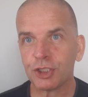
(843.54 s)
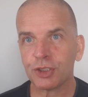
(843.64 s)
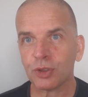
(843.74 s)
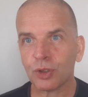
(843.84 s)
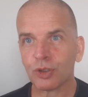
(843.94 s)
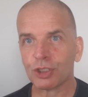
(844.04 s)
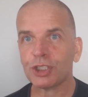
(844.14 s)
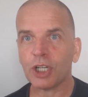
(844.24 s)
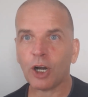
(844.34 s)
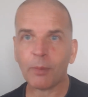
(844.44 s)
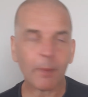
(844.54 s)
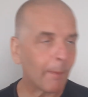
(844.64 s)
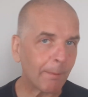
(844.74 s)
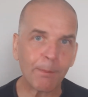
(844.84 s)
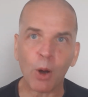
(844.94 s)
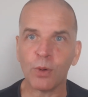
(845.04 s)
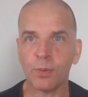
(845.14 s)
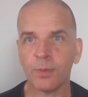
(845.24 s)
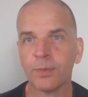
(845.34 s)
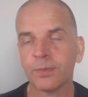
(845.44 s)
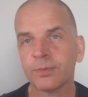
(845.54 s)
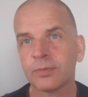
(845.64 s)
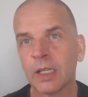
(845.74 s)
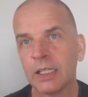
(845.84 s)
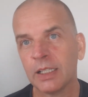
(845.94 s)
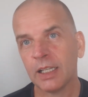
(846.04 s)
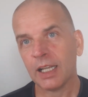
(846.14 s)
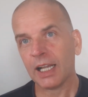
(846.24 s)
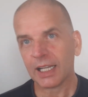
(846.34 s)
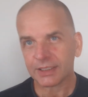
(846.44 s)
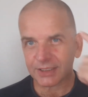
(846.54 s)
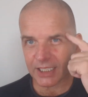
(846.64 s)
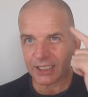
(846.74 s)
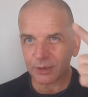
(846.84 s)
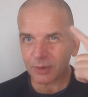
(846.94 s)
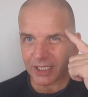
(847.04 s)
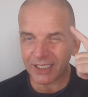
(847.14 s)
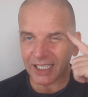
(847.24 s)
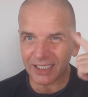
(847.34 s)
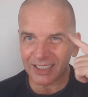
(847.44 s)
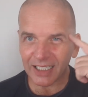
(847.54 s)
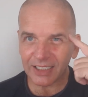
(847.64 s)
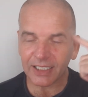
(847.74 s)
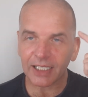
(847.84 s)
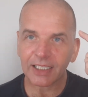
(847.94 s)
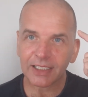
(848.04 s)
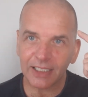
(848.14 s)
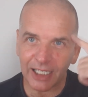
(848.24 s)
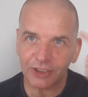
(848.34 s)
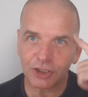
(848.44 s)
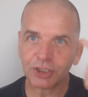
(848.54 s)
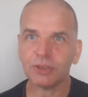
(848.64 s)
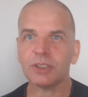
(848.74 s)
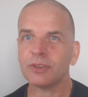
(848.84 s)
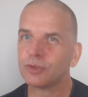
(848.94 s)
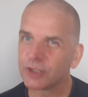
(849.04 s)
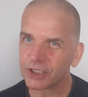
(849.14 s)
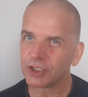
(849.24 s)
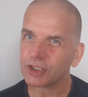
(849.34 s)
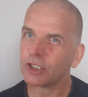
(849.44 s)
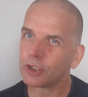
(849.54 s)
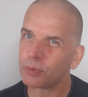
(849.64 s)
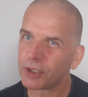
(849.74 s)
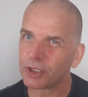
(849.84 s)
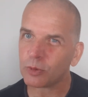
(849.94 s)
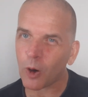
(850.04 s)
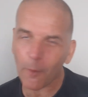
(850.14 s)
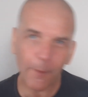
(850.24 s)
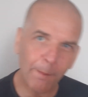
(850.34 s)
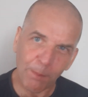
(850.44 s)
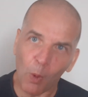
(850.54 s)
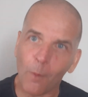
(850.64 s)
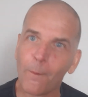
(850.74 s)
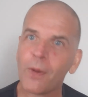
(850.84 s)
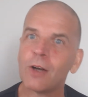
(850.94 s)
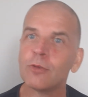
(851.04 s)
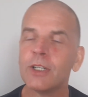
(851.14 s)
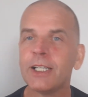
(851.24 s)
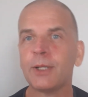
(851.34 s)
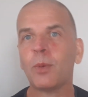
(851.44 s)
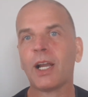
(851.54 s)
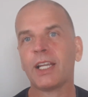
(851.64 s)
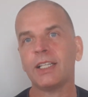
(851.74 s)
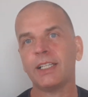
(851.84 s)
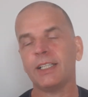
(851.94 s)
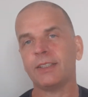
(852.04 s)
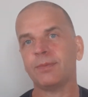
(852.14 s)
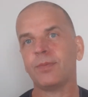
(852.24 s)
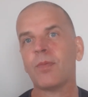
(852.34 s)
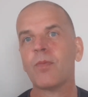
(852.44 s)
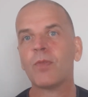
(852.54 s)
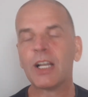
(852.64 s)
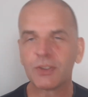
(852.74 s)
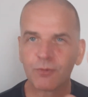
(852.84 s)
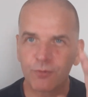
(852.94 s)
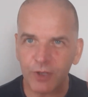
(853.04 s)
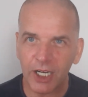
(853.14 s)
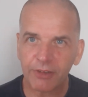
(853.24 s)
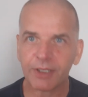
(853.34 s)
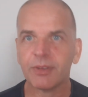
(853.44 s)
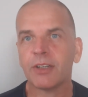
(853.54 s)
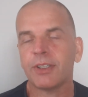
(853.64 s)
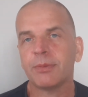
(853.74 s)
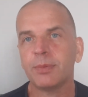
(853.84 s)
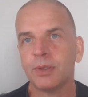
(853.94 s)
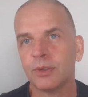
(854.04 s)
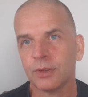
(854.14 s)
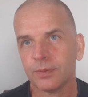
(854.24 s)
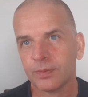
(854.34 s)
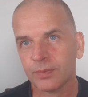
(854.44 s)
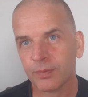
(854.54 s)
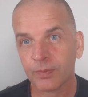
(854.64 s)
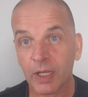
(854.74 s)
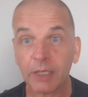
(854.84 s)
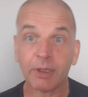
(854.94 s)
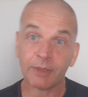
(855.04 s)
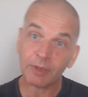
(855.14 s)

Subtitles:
short, sharp, boom. And take away that attitude of this has got to be the one, boom, and really whacking it in. That's very, very important. Anyway,